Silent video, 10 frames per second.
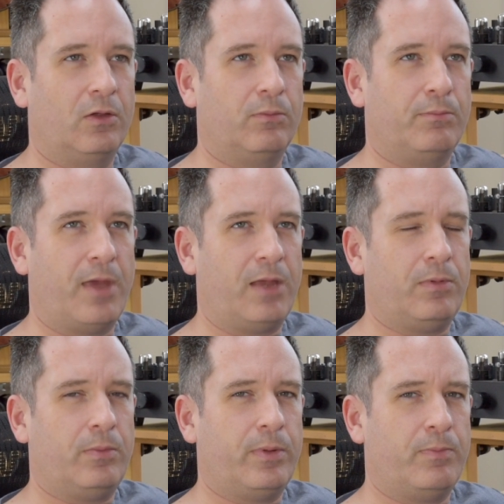maybe
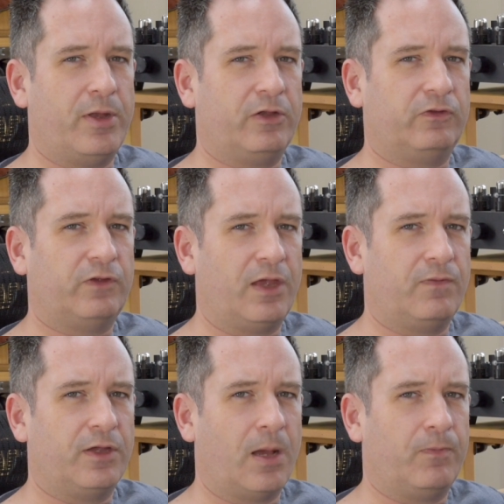it'd be better
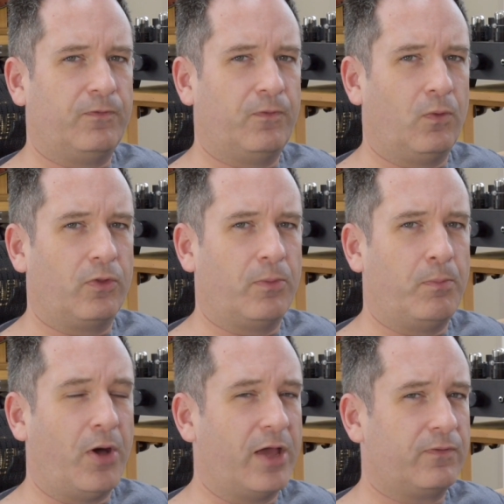saving up for the
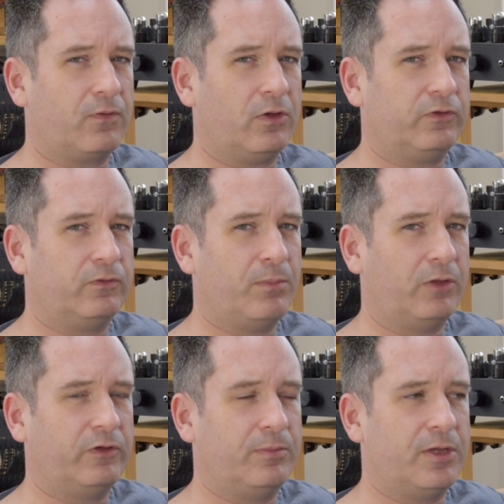Bifrost
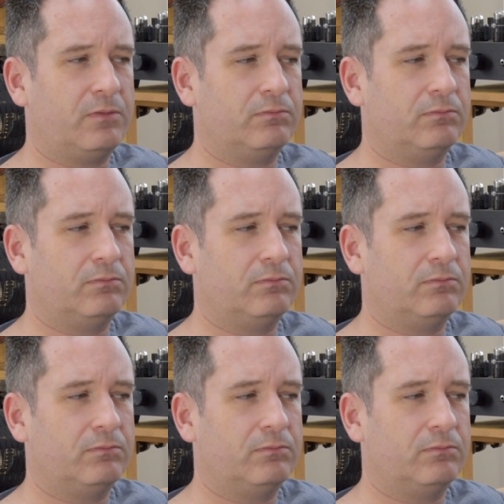Multibit?